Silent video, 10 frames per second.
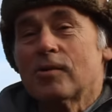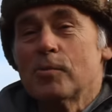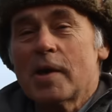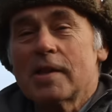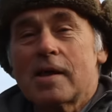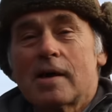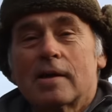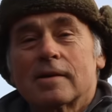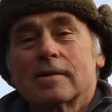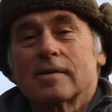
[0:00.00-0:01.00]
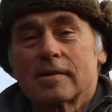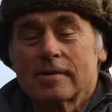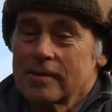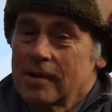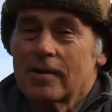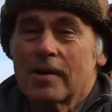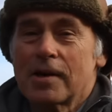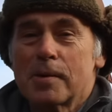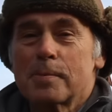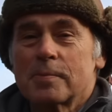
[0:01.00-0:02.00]
who made that? There I
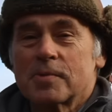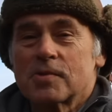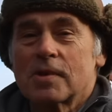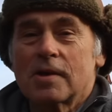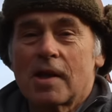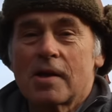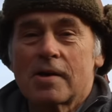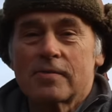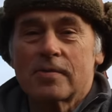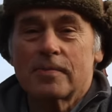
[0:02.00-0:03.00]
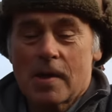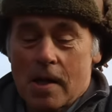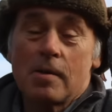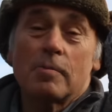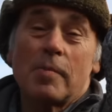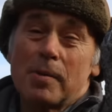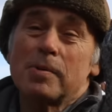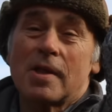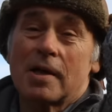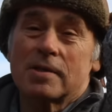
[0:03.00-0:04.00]
am, still alive.
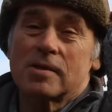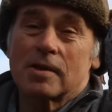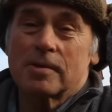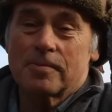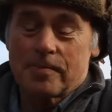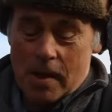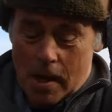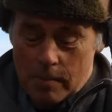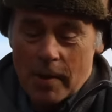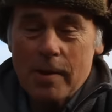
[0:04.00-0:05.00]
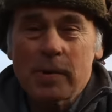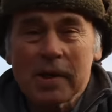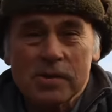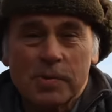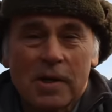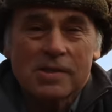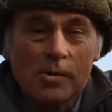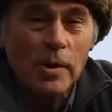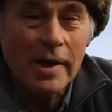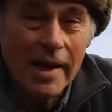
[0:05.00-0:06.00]
Maybe that's it. Maybe it's because I
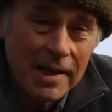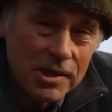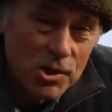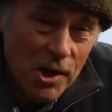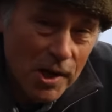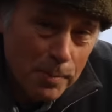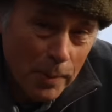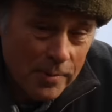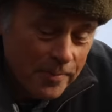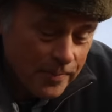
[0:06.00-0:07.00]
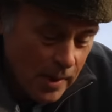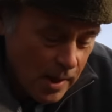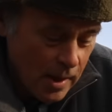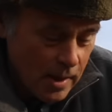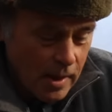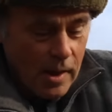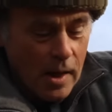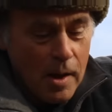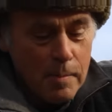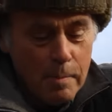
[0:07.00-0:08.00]
want to get in shape.
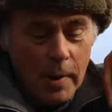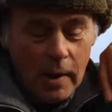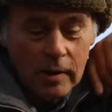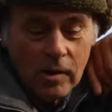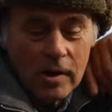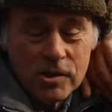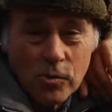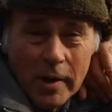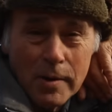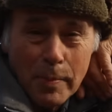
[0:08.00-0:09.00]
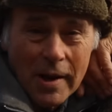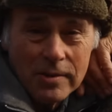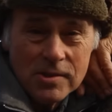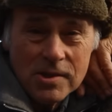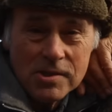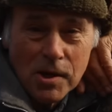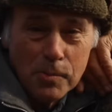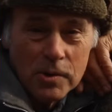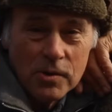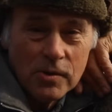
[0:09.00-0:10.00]
I lost 20 pounds this
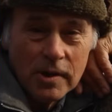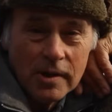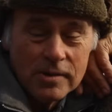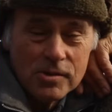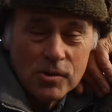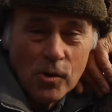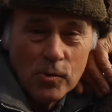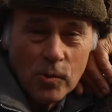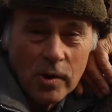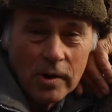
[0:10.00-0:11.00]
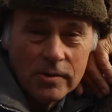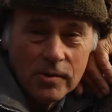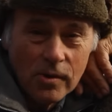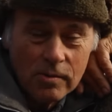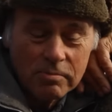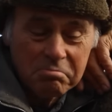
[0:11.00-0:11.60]
summer doing stone work, so